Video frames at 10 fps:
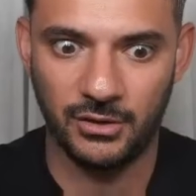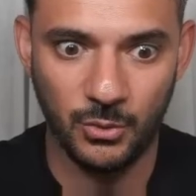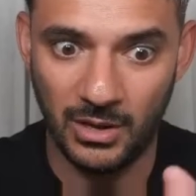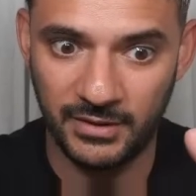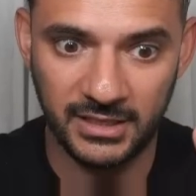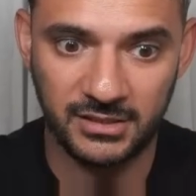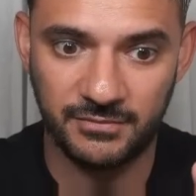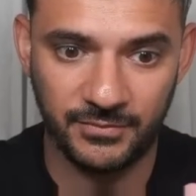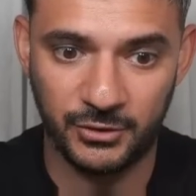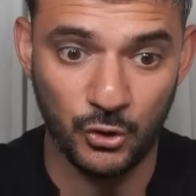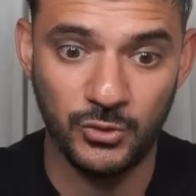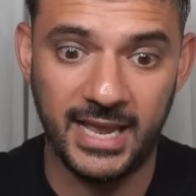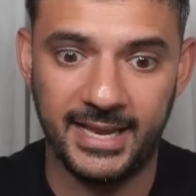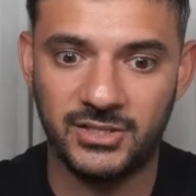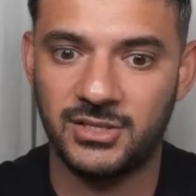whoever this dude
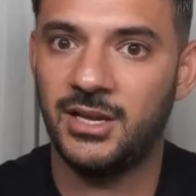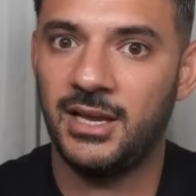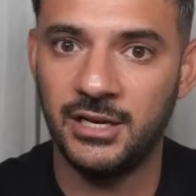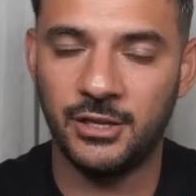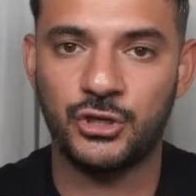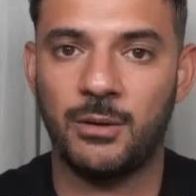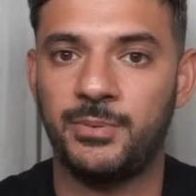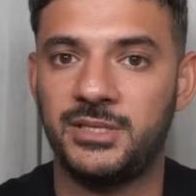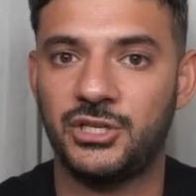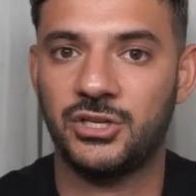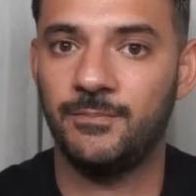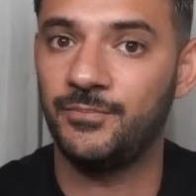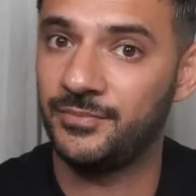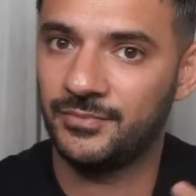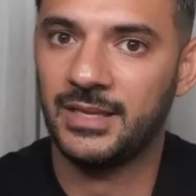is in the top position,
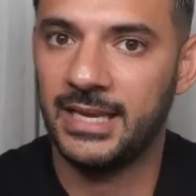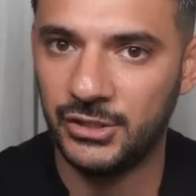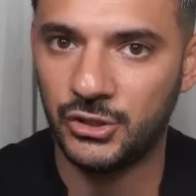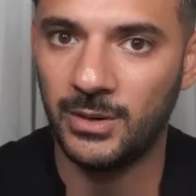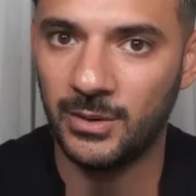he's doing